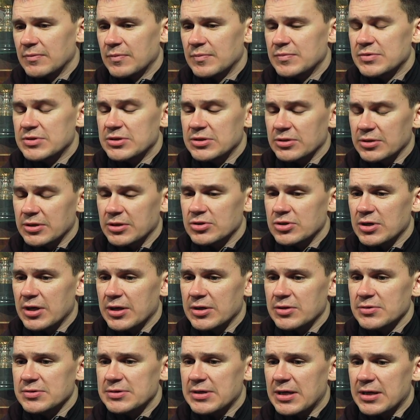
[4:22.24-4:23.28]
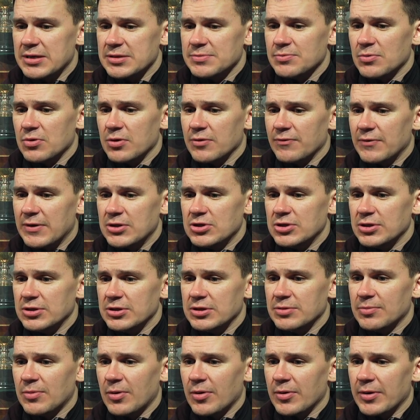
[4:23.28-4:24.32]
still going to try and use that as motivation
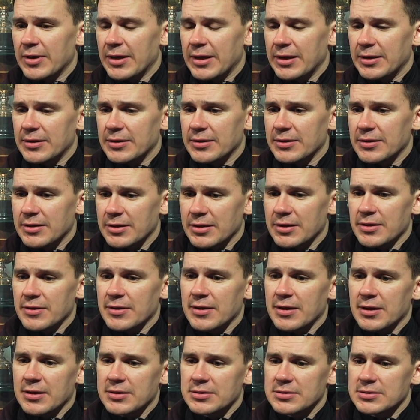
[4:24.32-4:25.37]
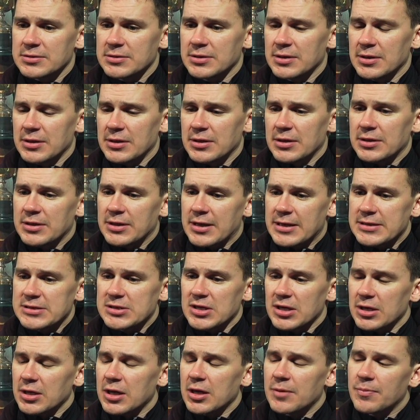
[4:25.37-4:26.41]
tomorrow night. I think that the guys
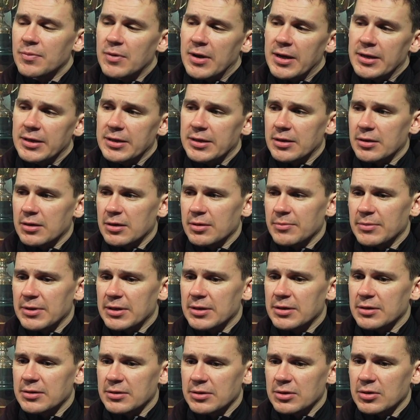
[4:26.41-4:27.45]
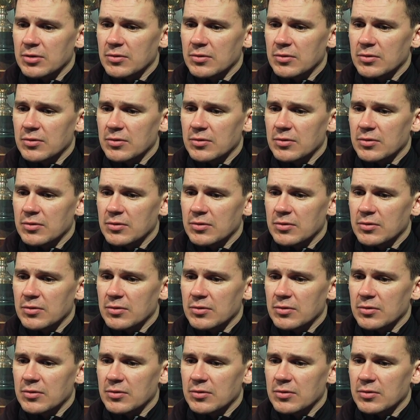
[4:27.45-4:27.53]
got a lot of pride in there, and I mean,